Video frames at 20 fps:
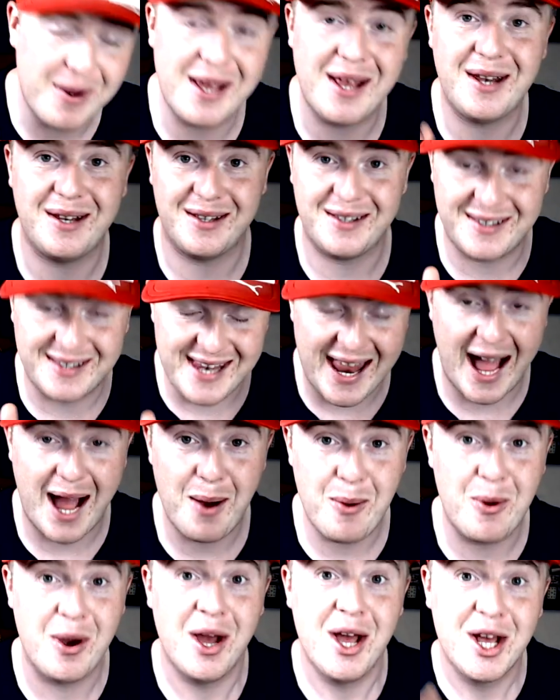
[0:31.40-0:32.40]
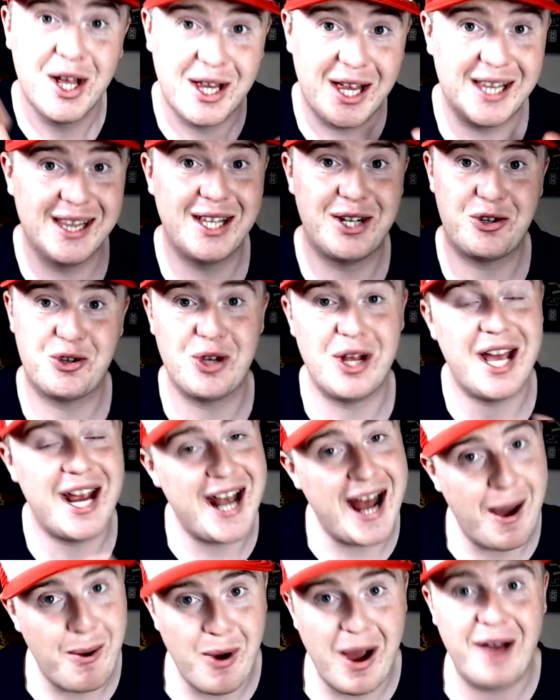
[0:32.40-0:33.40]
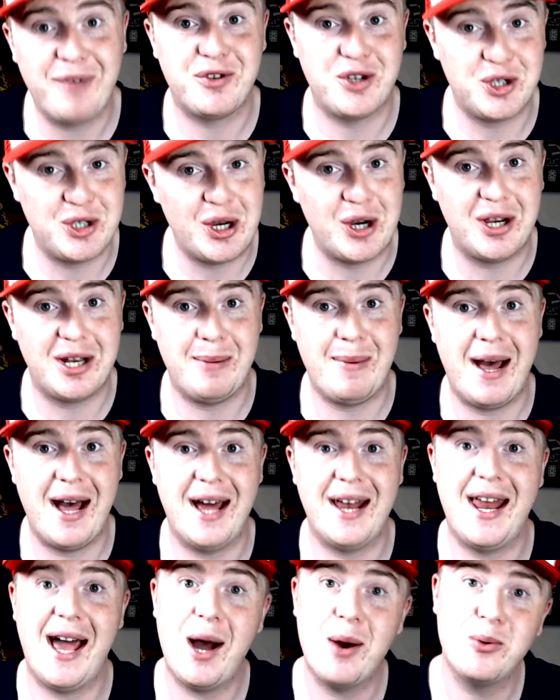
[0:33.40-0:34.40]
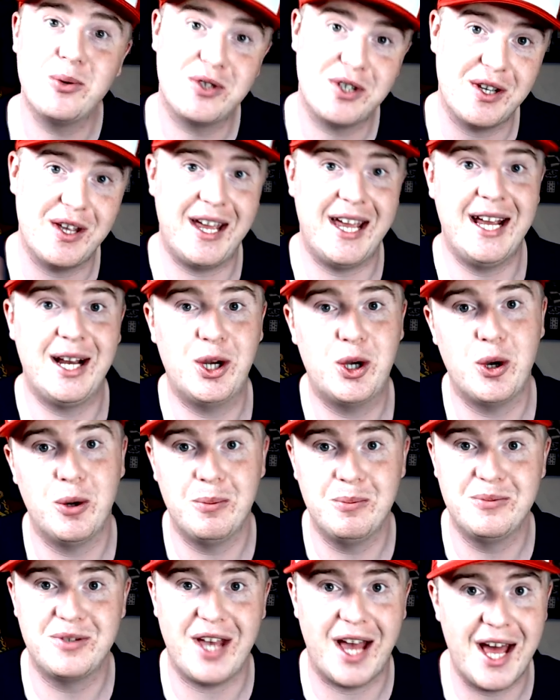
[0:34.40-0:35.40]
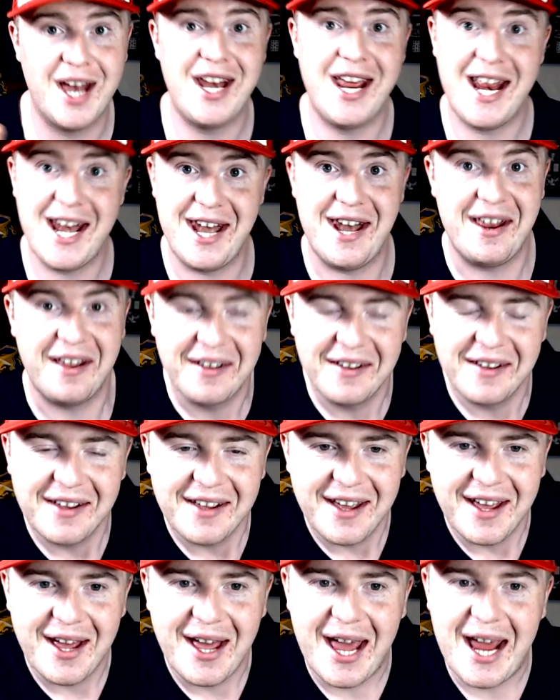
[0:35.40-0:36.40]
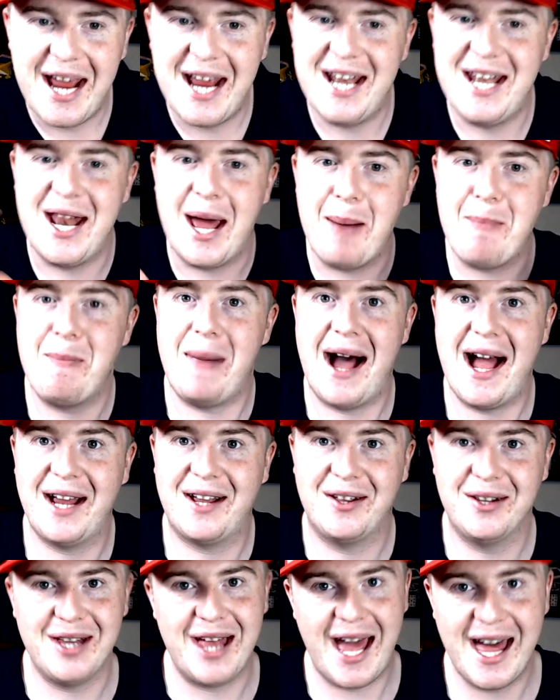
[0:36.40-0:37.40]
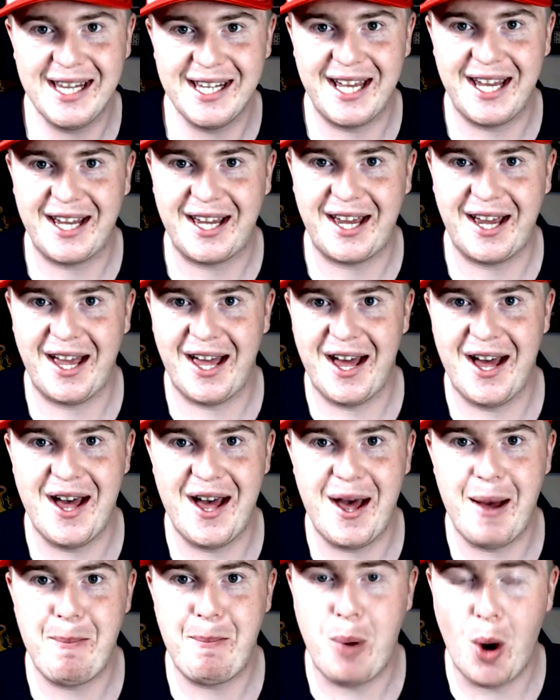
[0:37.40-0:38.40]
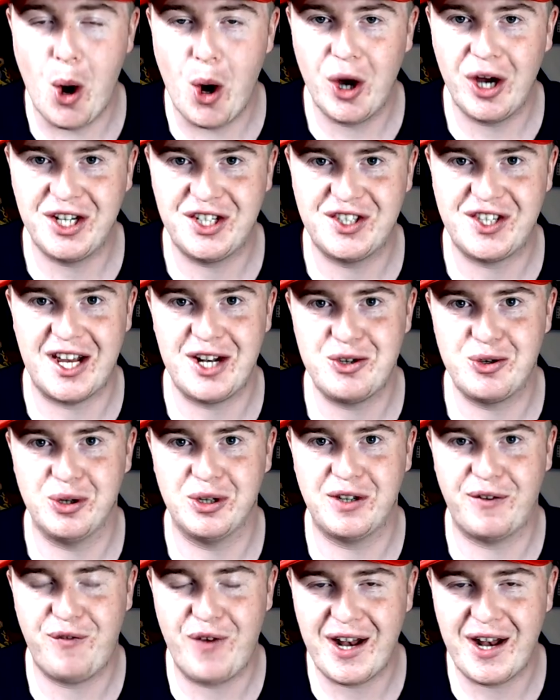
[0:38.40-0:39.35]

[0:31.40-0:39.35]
Literally an hour after talking about an out, in comes an in. In Michal Helik, Polish central